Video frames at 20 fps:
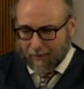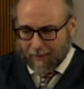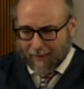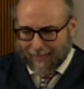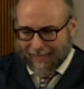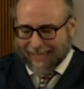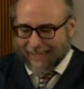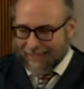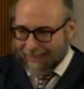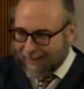
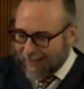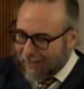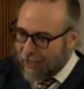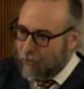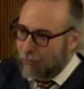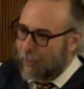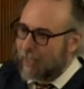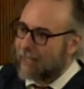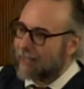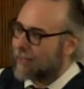In this
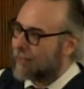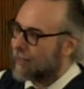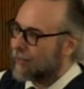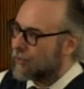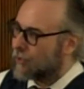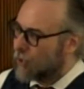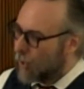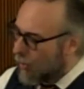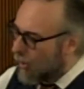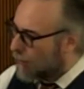week's
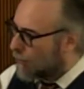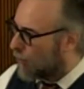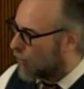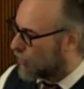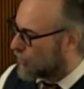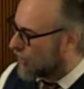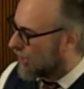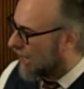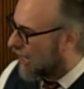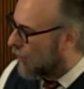Torah
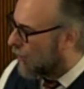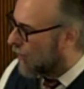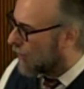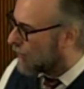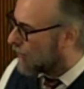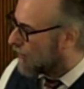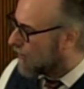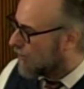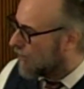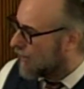portion,
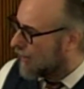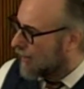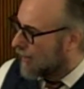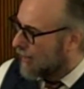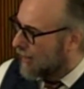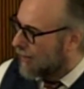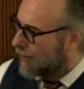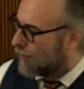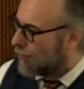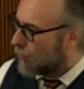however,
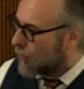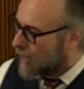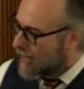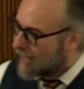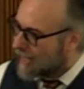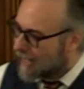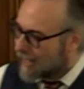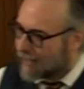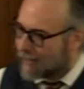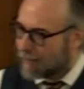we
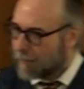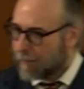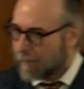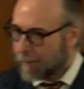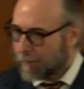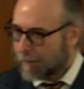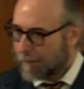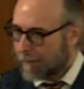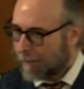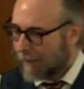get
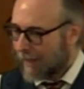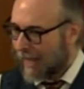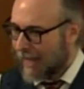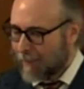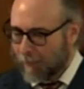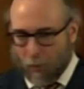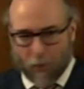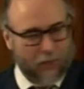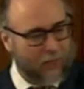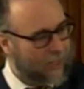a
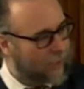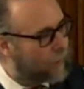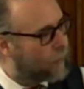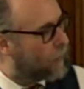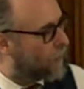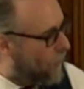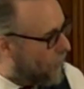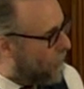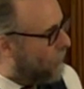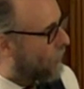more
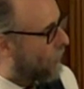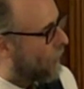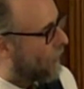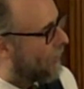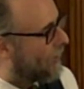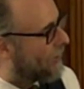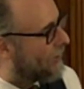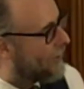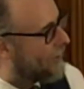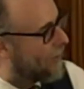
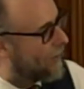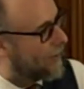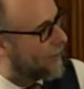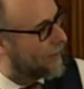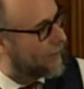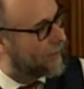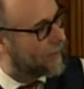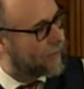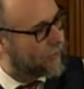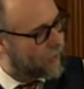confused
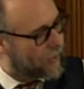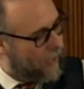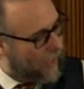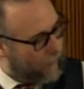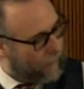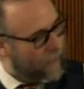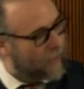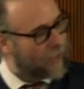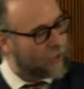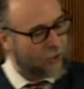
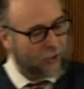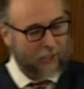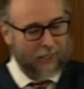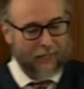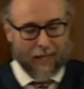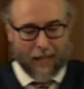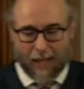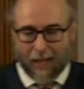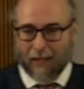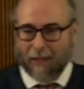definition
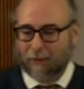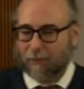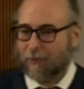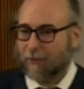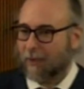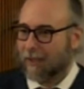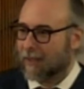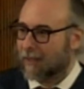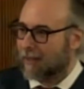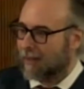of
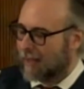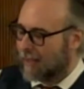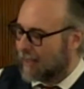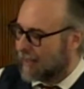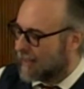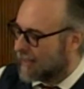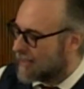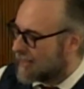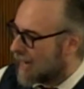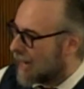the
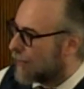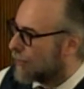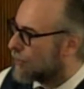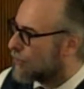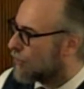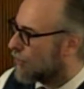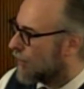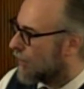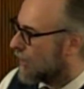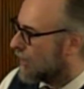
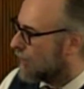territory of